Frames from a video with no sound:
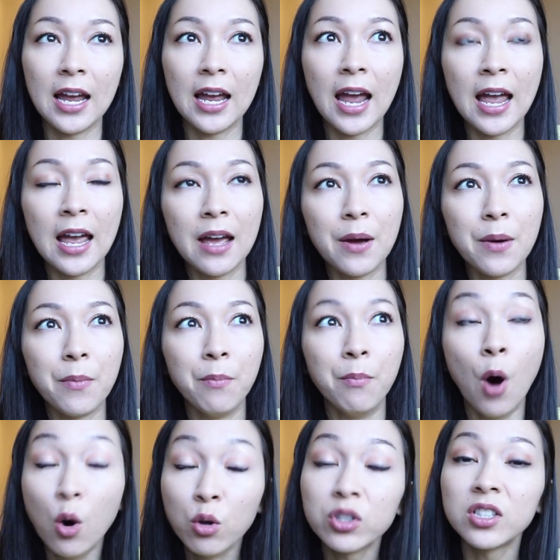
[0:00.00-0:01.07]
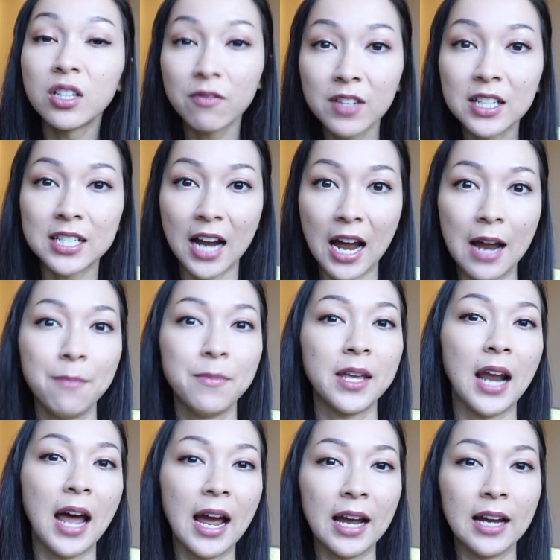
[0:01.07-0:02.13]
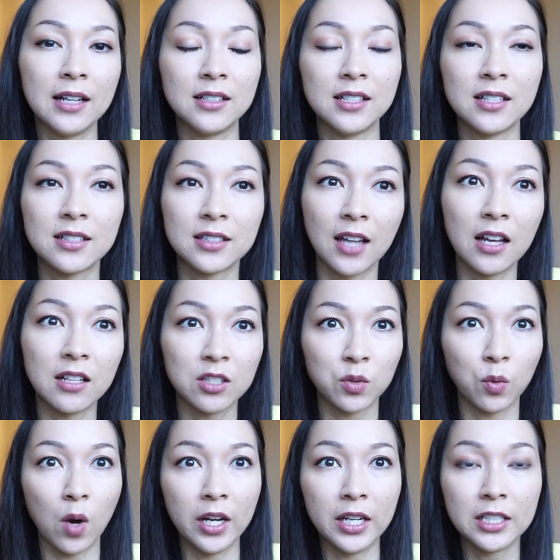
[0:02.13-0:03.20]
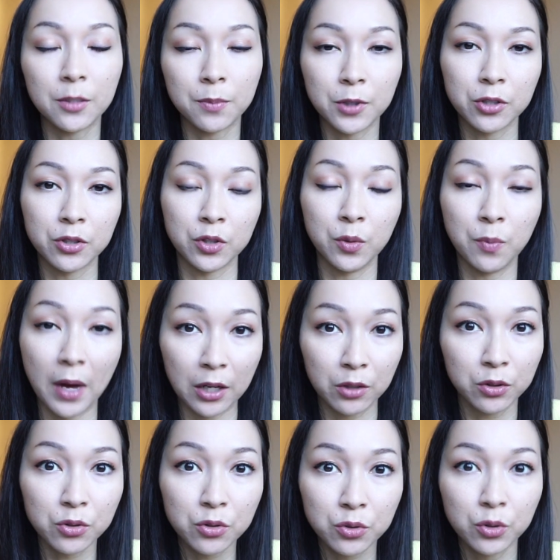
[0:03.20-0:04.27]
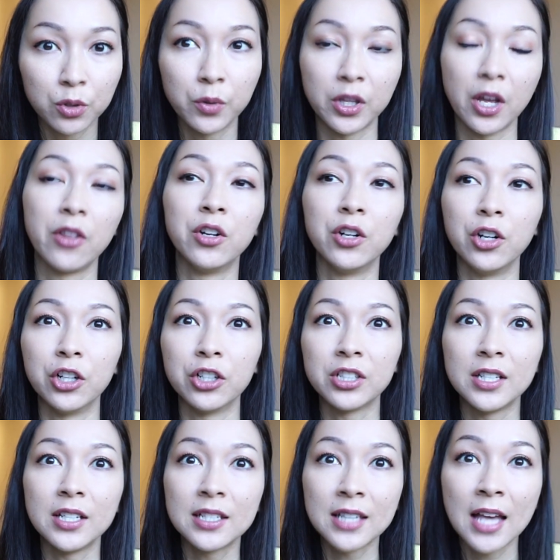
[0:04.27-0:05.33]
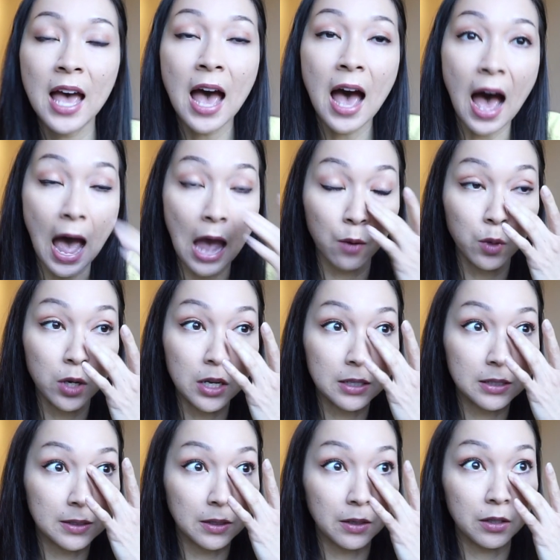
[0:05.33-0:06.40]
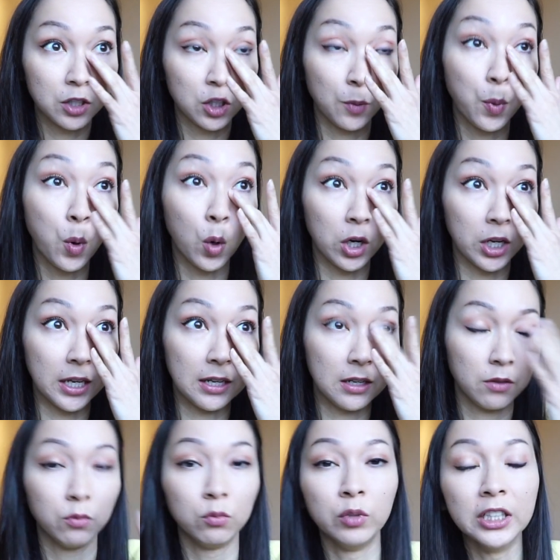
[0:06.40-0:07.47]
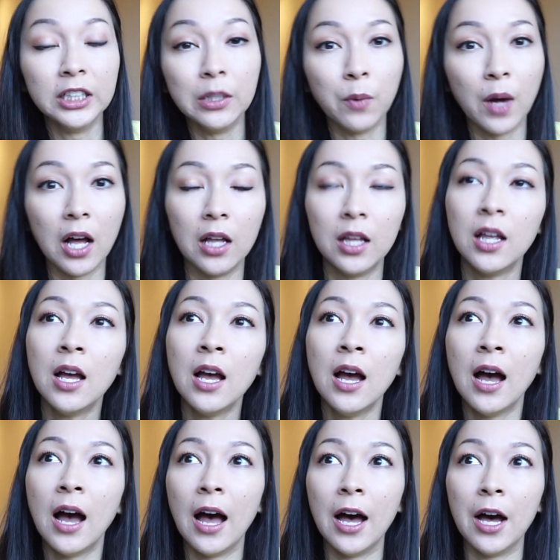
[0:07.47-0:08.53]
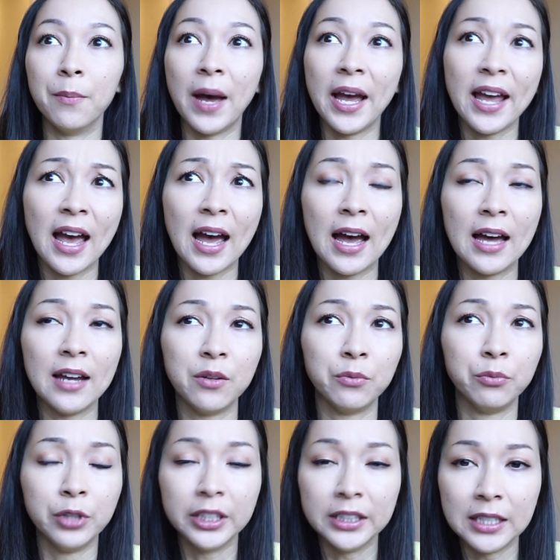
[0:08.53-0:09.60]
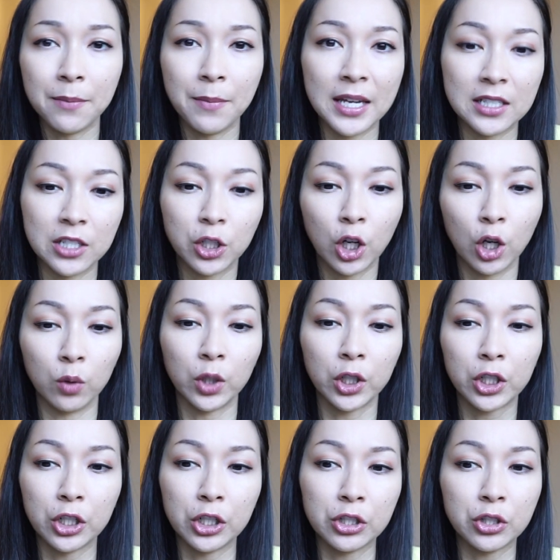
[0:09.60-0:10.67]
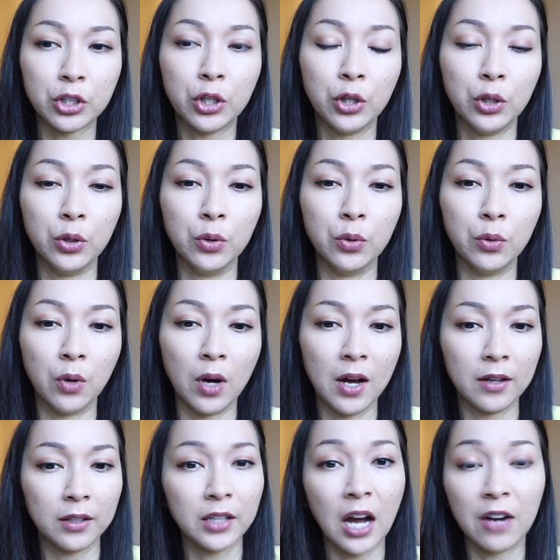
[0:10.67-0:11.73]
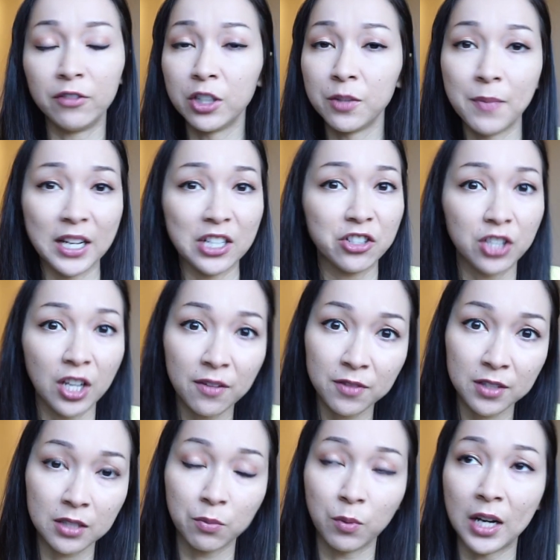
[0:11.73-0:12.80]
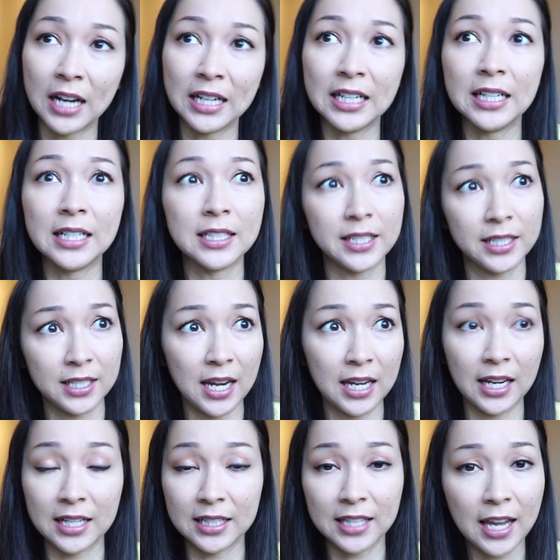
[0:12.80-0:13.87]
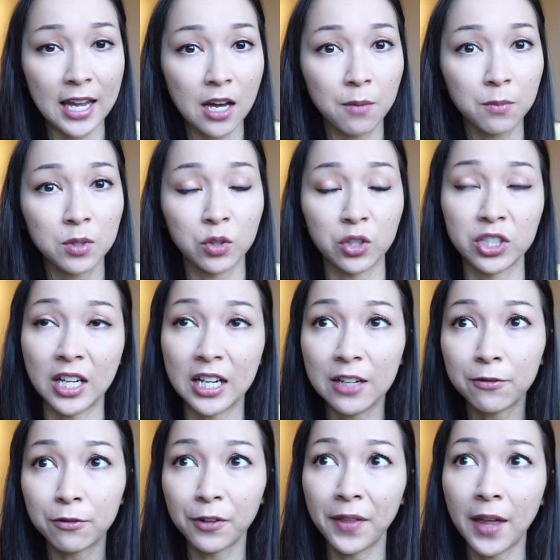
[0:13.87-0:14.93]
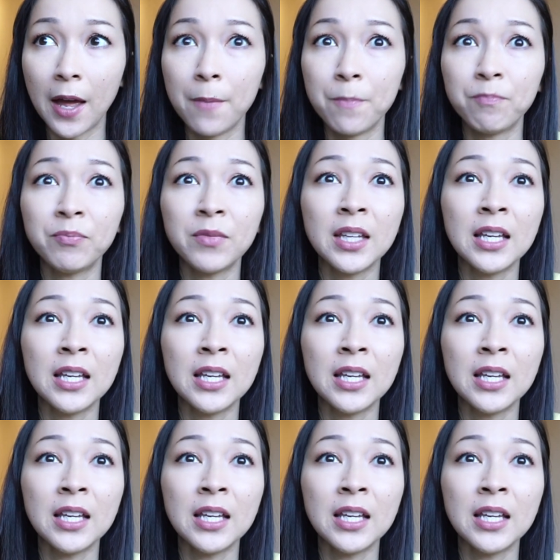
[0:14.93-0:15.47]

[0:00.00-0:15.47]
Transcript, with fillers: Eh, most of the time that I discussed wanting to pursue medical school with other nurses, I was supported really well. Um, I had really amazing coworkers who covered my shifts when I needed to take exams or study for them.